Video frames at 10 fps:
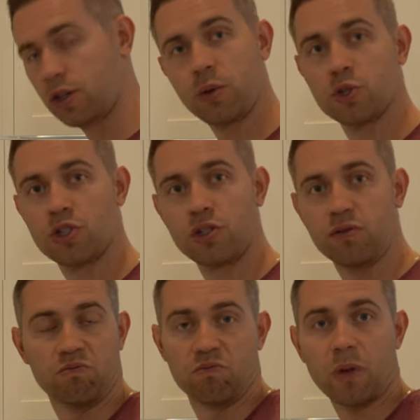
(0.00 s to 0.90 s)

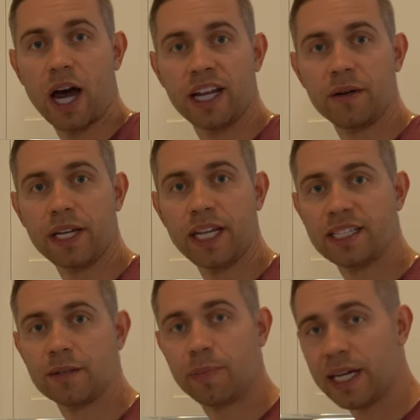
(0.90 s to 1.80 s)
I didn't
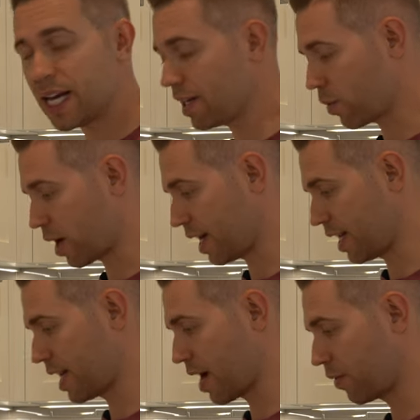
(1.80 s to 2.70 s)
need to be anywhere. I
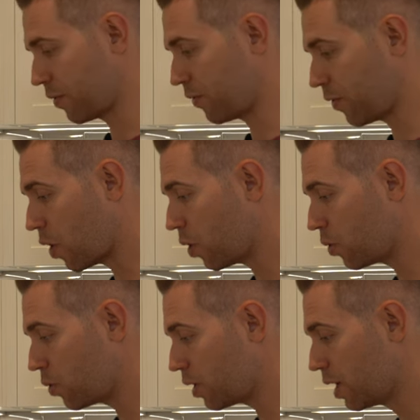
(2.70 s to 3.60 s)
didn't have a
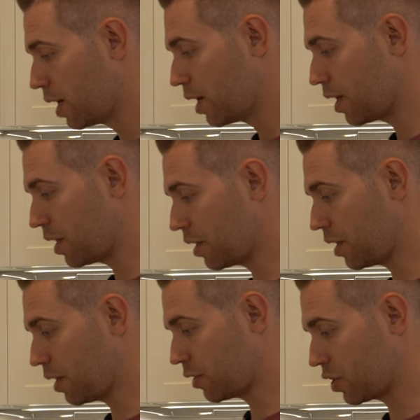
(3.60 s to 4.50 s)
phone.
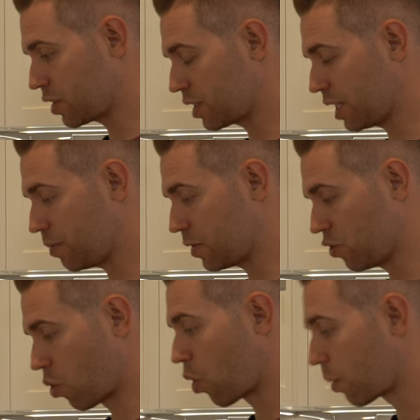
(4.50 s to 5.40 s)
It just seemed
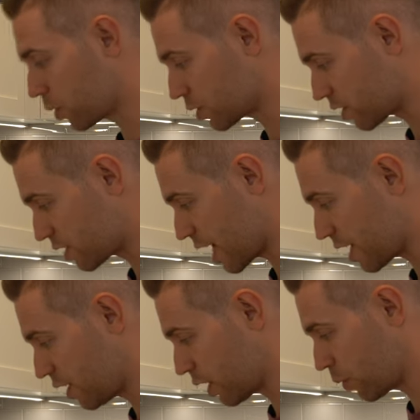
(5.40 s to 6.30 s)
normal to
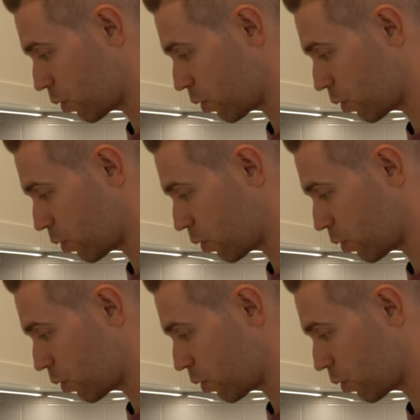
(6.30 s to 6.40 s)
stand here and